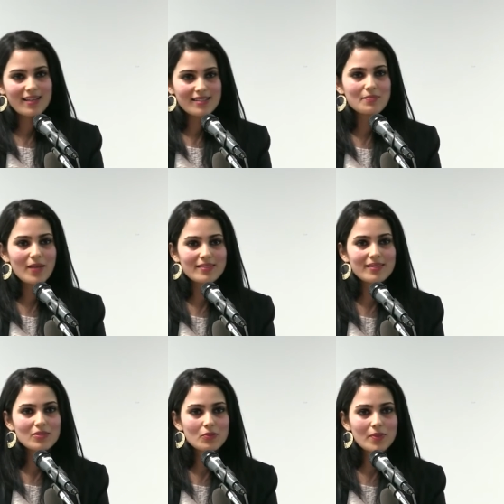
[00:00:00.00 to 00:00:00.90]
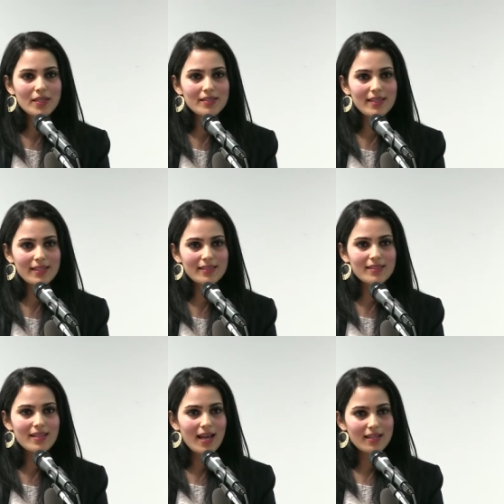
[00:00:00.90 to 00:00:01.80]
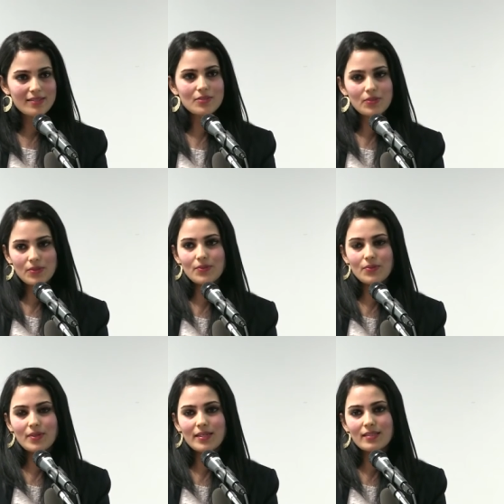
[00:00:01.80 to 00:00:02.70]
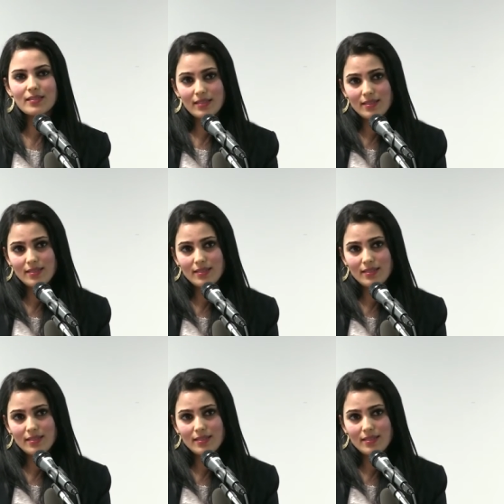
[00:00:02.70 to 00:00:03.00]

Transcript: it's better to be dead, and you get